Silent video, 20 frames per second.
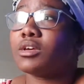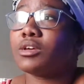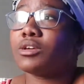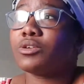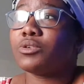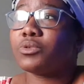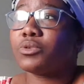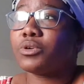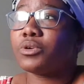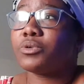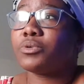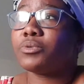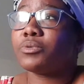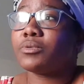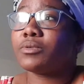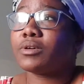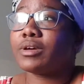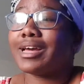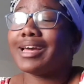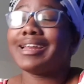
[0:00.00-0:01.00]
You know,
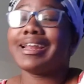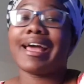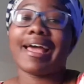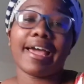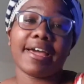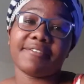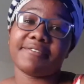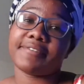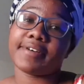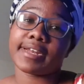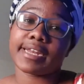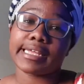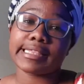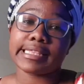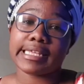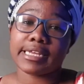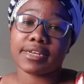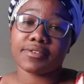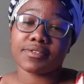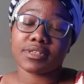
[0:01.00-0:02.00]
and I had fun at
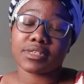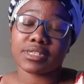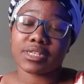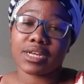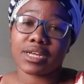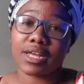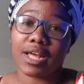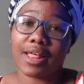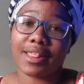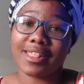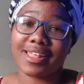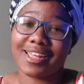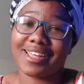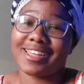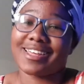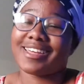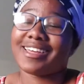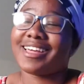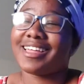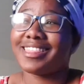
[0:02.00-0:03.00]
the end of the day. I
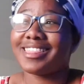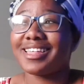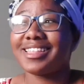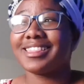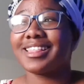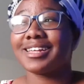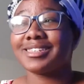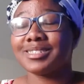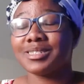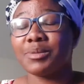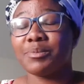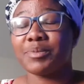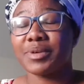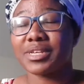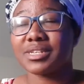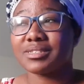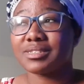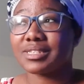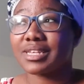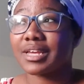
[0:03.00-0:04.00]
think that's the
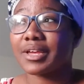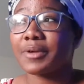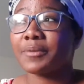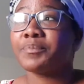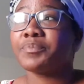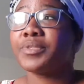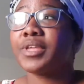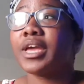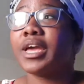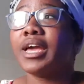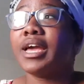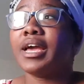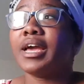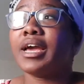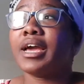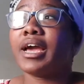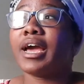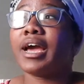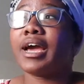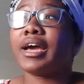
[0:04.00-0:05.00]
biggest thing.
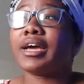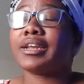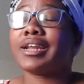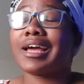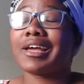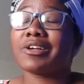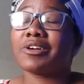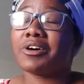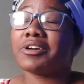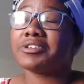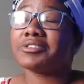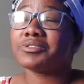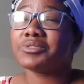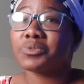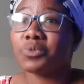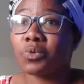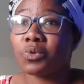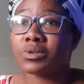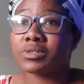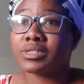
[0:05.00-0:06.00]
And I got
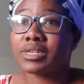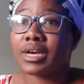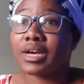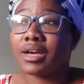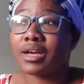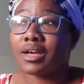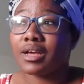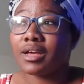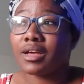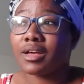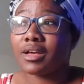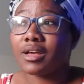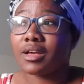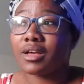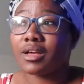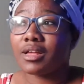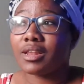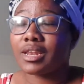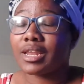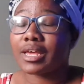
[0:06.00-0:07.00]
into water,
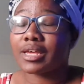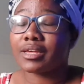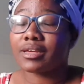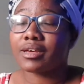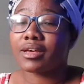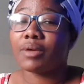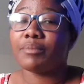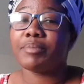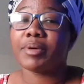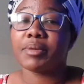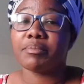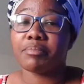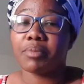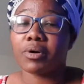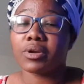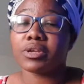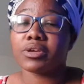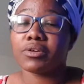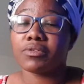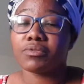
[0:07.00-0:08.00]
like a big
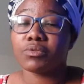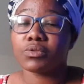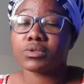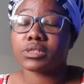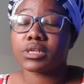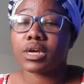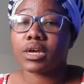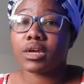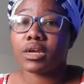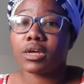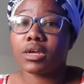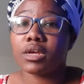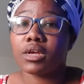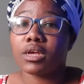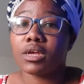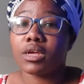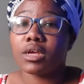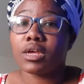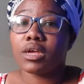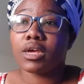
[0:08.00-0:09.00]
body of water,
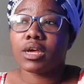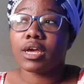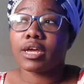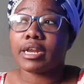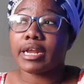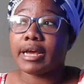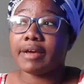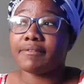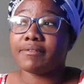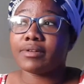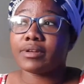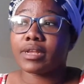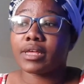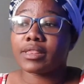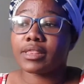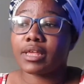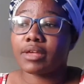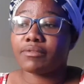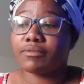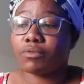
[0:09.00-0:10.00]
and I haven't
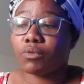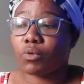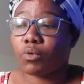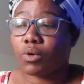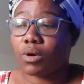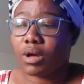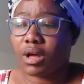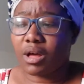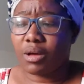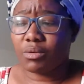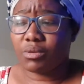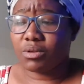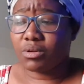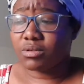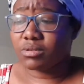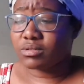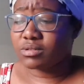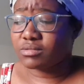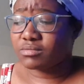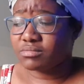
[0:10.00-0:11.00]
done that for how
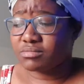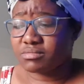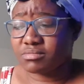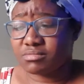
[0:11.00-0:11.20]
long?